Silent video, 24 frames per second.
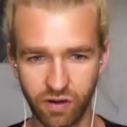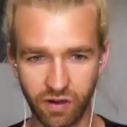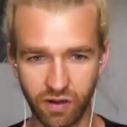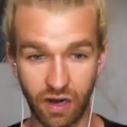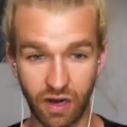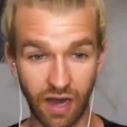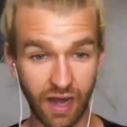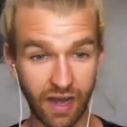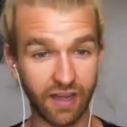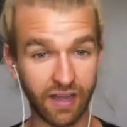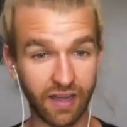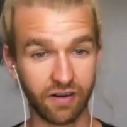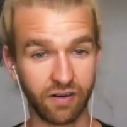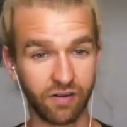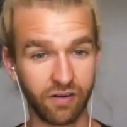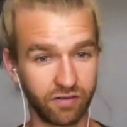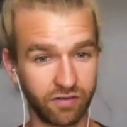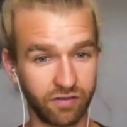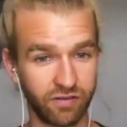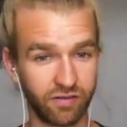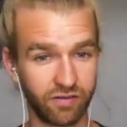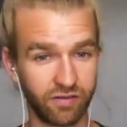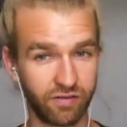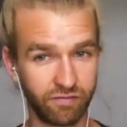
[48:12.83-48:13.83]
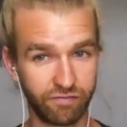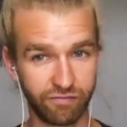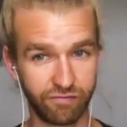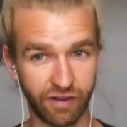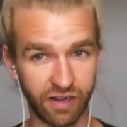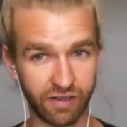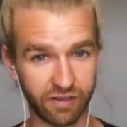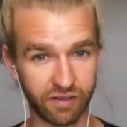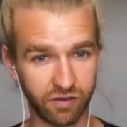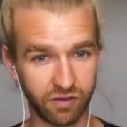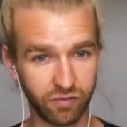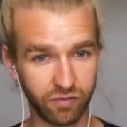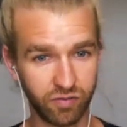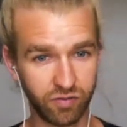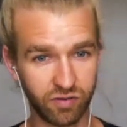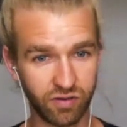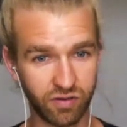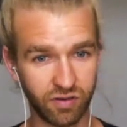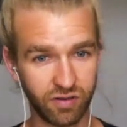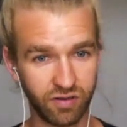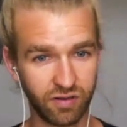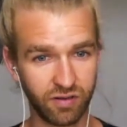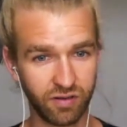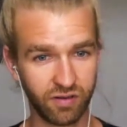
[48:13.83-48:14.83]
align on values,
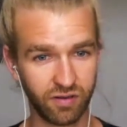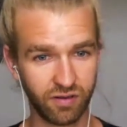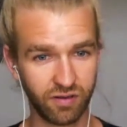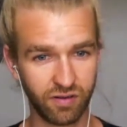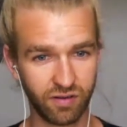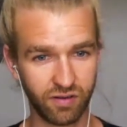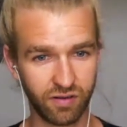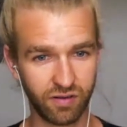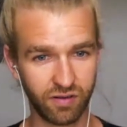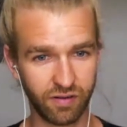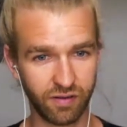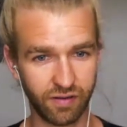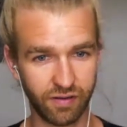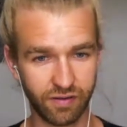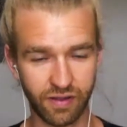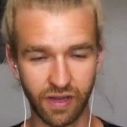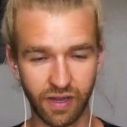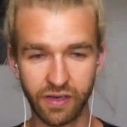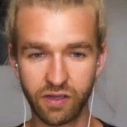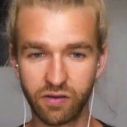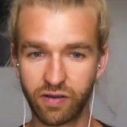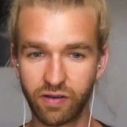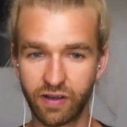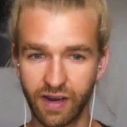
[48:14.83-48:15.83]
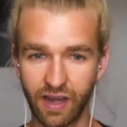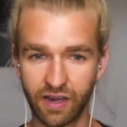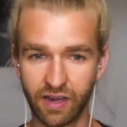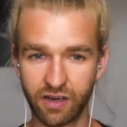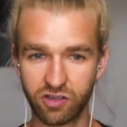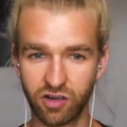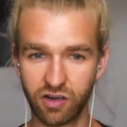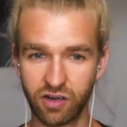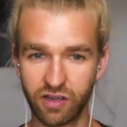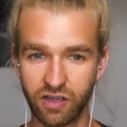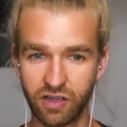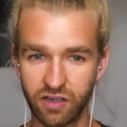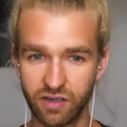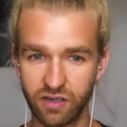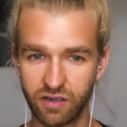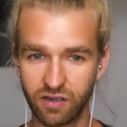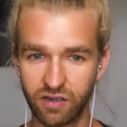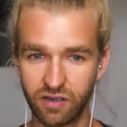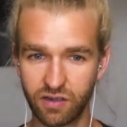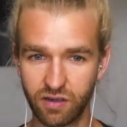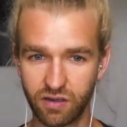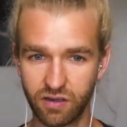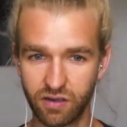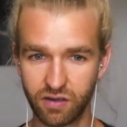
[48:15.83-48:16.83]
then you can actually